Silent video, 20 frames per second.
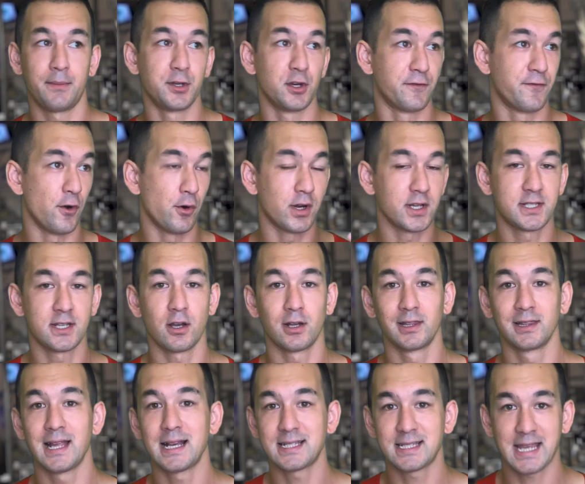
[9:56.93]
You're focusing
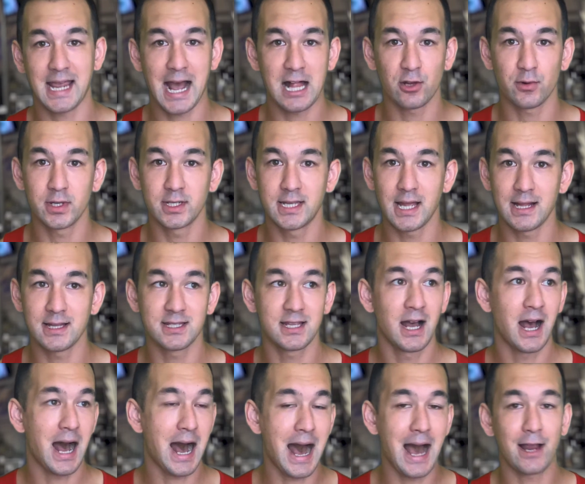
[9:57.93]
on less calorie
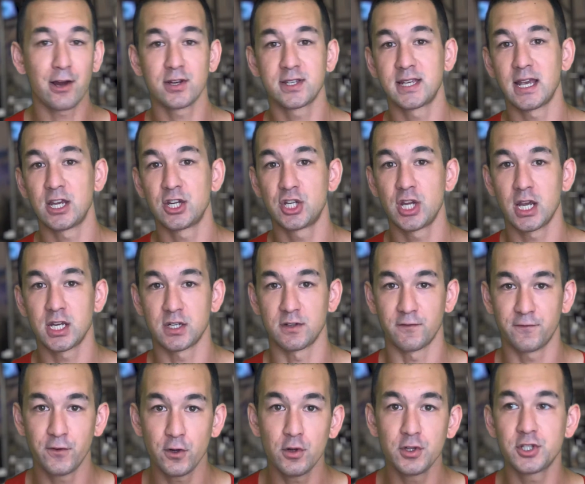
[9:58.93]
dense, higher
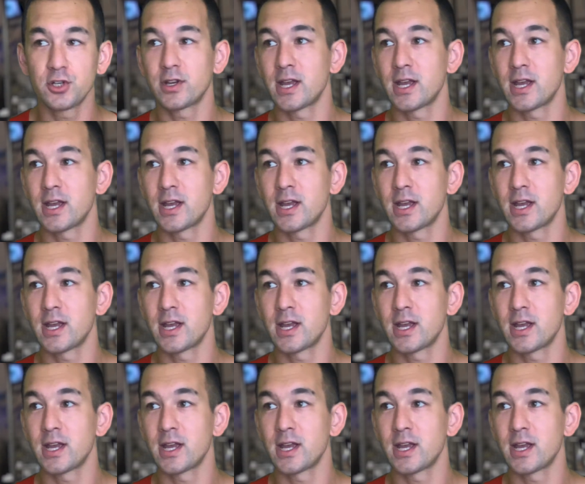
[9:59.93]
satiation foods.